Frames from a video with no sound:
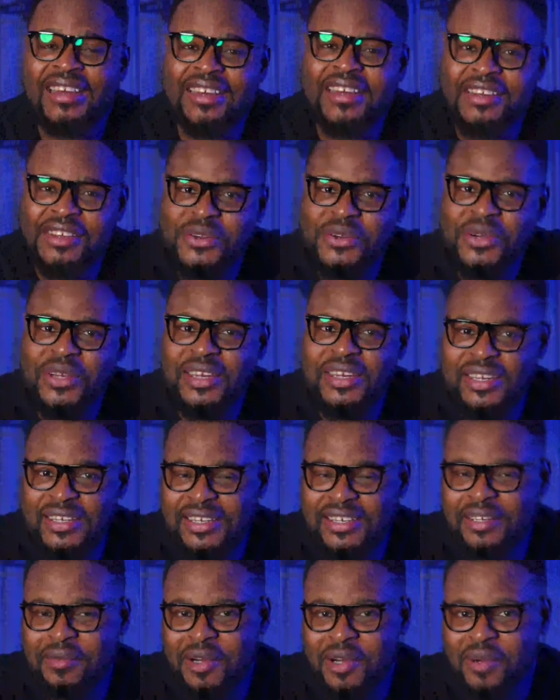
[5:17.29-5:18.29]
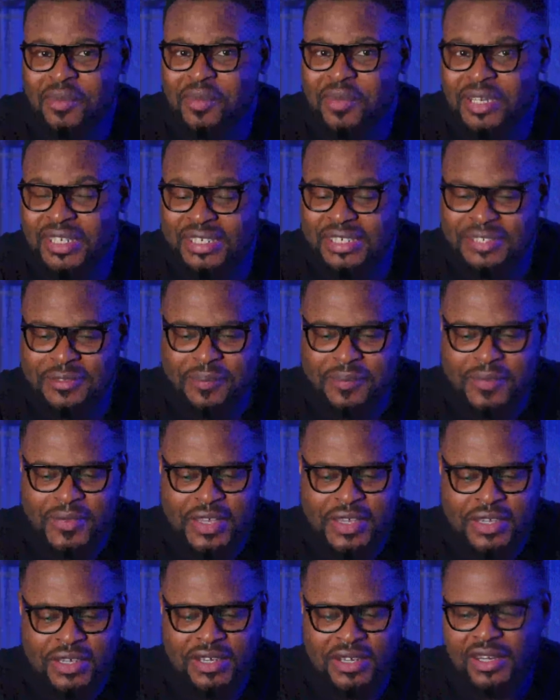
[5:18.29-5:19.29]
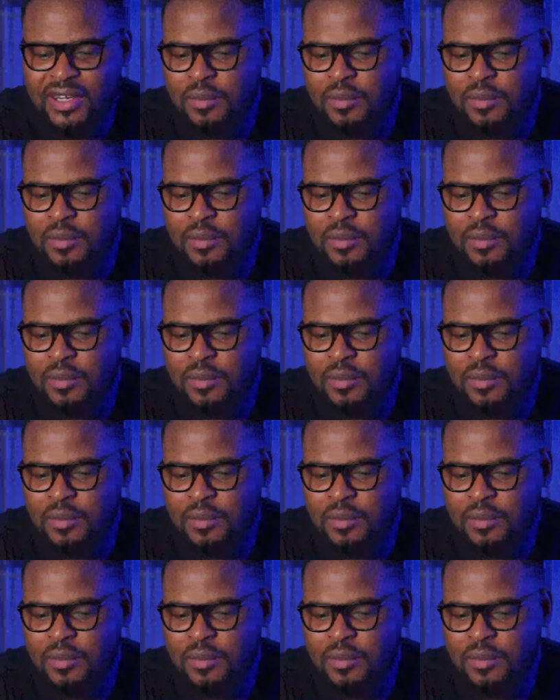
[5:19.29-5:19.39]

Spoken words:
And you're learning about money,